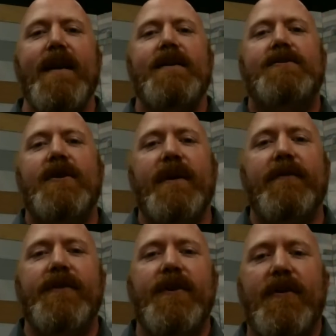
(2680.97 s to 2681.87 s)
So
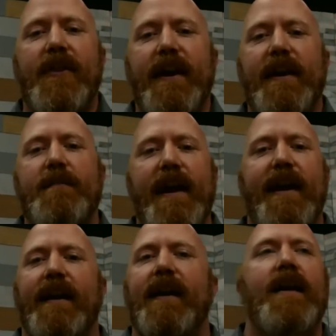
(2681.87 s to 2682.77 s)
if you're thinking,
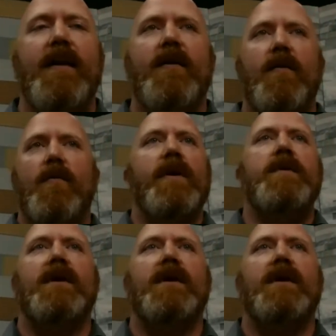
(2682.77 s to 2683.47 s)
man, we